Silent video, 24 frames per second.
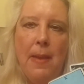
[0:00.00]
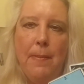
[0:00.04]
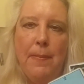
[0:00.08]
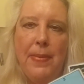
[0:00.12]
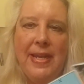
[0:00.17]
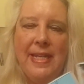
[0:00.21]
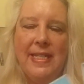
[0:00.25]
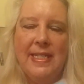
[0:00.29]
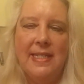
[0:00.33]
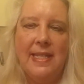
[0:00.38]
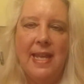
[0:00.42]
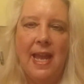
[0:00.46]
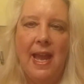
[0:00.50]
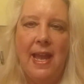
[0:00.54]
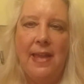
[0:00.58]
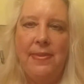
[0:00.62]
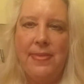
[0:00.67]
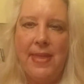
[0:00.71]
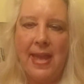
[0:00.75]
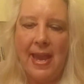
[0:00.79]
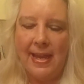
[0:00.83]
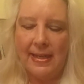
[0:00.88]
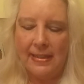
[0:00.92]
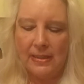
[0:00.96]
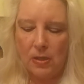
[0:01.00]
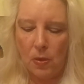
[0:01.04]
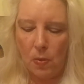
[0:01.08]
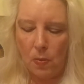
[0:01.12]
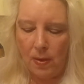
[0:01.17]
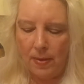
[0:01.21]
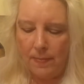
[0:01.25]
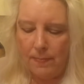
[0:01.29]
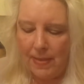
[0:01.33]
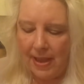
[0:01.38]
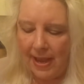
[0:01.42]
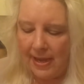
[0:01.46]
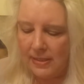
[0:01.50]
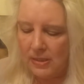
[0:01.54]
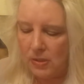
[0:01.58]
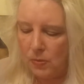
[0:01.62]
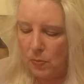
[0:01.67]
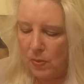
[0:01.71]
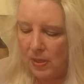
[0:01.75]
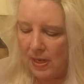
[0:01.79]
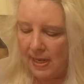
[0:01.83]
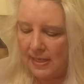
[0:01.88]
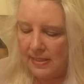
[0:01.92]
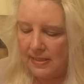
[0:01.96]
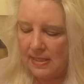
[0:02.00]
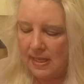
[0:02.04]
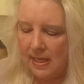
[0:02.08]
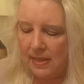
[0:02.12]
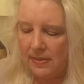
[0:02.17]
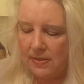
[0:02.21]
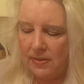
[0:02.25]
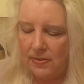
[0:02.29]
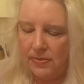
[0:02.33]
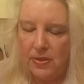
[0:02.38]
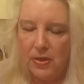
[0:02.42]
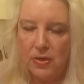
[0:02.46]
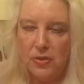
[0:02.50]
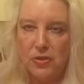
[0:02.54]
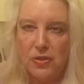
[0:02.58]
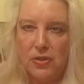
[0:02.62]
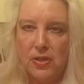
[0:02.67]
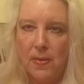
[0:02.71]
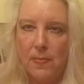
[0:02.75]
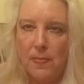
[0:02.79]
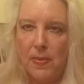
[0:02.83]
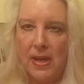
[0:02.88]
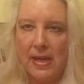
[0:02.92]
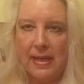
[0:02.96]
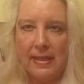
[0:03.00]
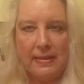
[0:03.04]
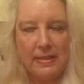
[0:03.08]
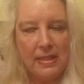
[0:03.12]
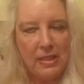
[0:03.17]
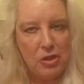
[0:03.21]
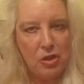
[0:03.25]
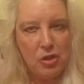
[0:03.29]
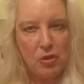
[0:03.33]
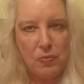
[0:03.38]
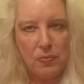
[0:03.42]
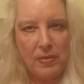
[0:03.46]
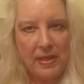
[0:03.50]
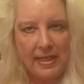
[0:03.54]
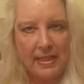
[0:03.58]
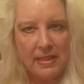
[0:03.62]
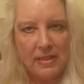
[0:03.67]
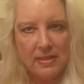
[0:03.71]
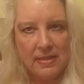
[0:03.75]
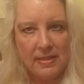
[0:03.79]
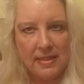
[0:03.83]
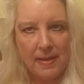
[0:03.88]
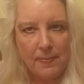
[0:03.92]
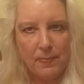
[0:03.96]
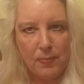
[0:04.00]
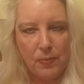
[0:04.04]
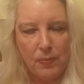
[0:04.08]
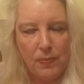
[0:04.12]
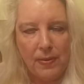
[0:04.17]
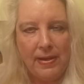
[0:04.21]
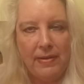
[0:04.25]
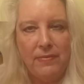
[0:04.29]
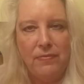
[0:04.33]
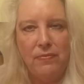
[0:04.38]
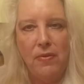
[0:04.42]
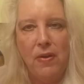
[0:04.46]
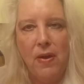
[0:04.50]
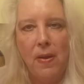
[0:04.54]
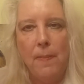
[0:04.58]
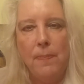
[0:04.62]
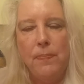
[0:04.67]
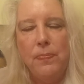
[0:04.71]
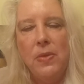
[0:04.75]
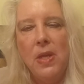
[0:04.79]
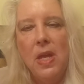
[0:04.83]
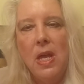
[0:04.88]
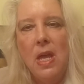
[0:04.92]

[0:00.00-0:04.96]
Beside that, going back to what I said, that there's somebody that you need to separate from,